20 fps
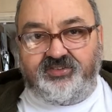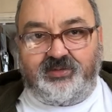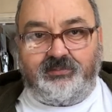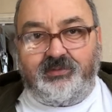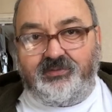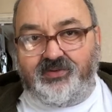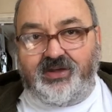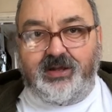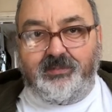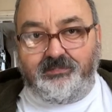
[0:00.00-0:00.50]

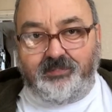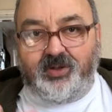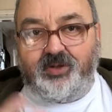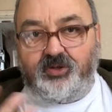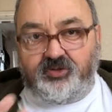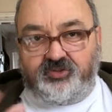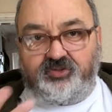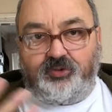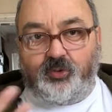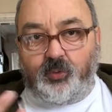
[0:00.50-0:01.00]
some of our
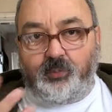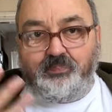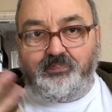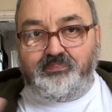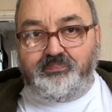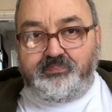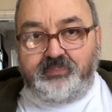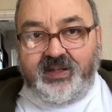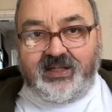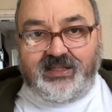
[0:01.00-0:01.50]
personal
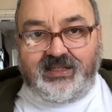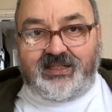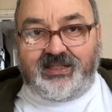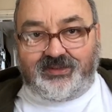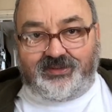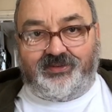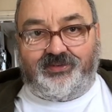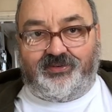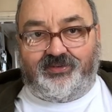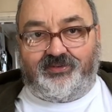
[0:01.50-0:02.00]

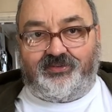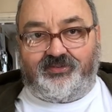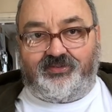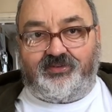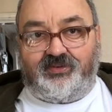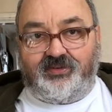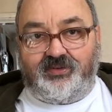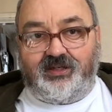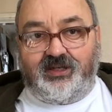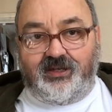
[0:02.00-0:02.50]

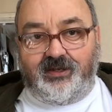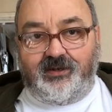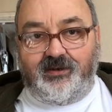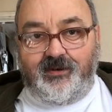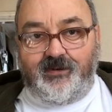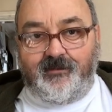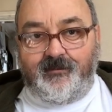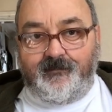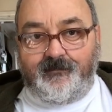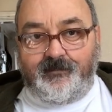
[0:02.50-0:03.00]
billions. Yeah?
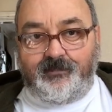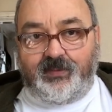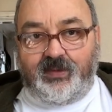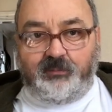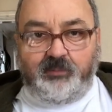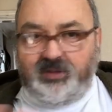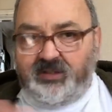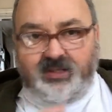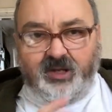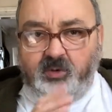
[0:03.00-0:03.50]

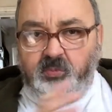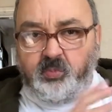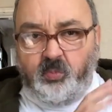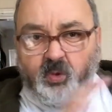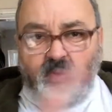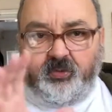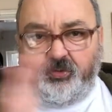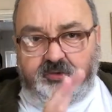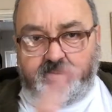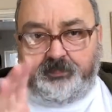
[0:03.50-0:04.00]
And we don't
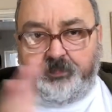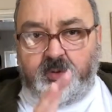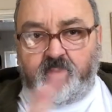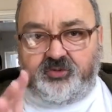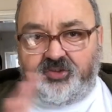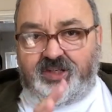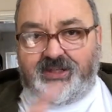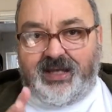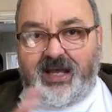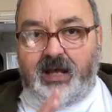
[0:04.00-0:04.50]
want to
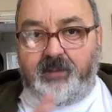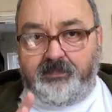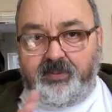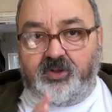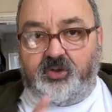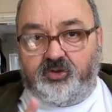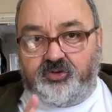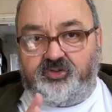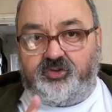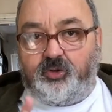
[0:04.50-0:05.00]
put in our
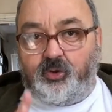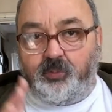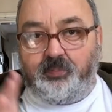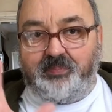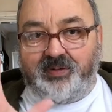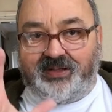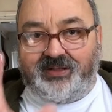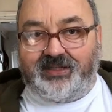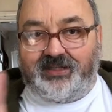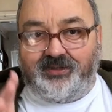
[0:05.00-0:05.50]
personal
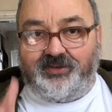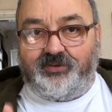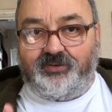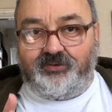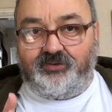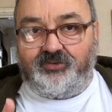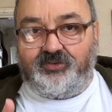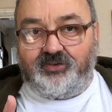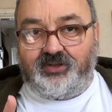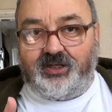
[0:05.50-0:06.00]

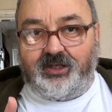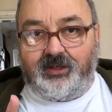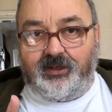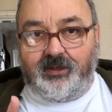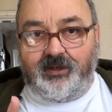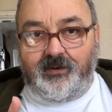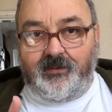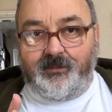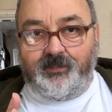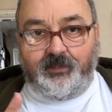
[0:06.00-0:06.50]
billions. Yeah?
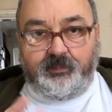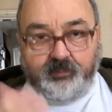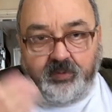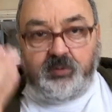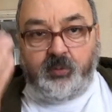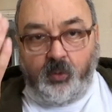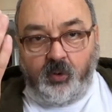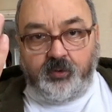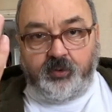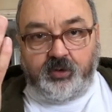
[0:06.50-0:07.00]

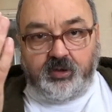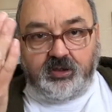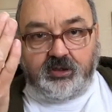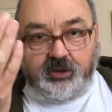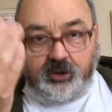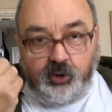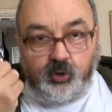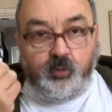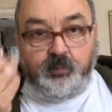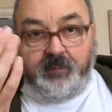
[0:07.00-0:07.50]
We want
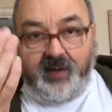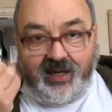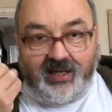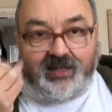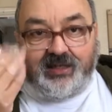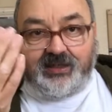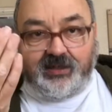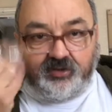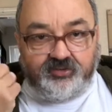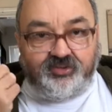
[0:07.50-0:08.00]
you
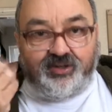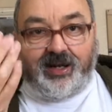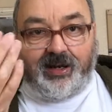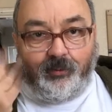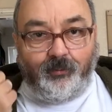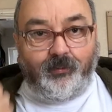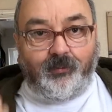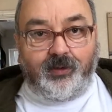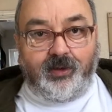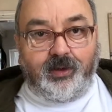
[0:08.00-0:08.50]
bailing us
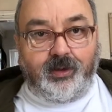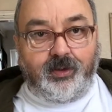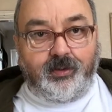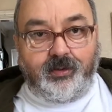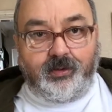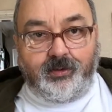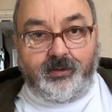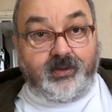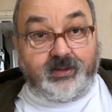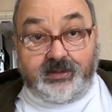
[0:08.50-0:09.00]
out,
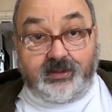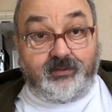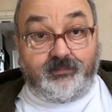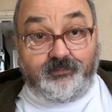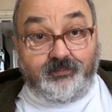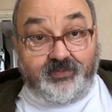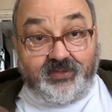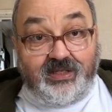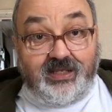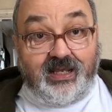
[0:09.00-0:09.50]
like
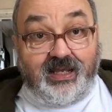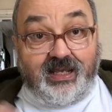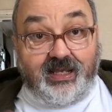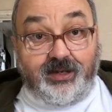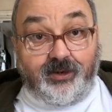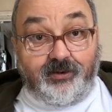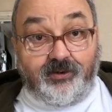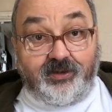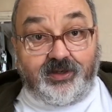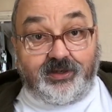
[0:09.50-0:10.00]
the
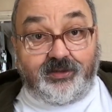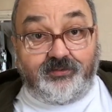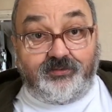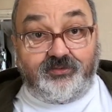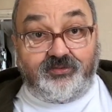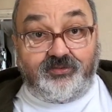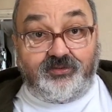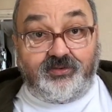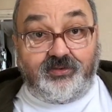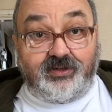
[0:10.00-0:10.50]

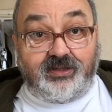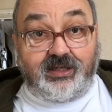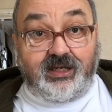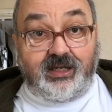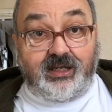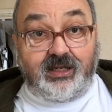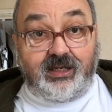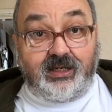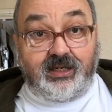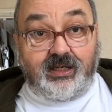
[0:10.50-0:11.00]
airlines,
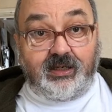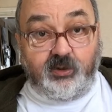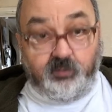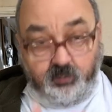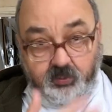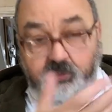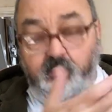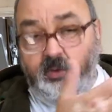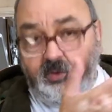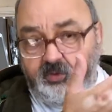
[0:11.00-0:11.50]
yeah?
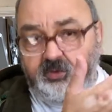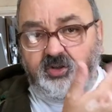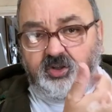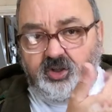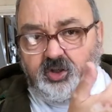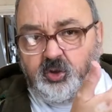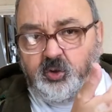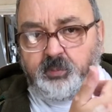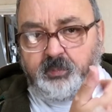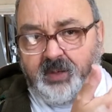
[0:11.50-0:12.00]
We want
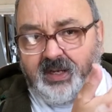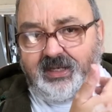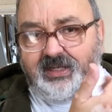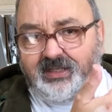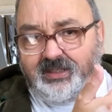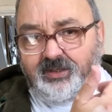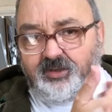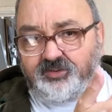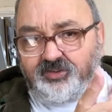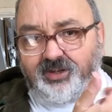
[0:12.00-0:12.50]
you
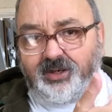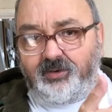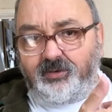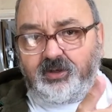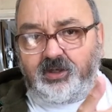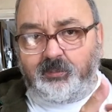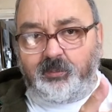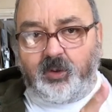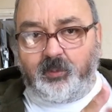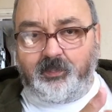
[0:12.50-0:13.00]
bailing us
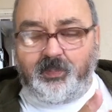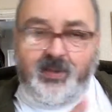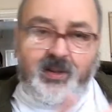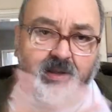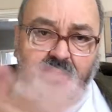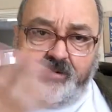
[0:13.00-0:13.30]
out. Come on.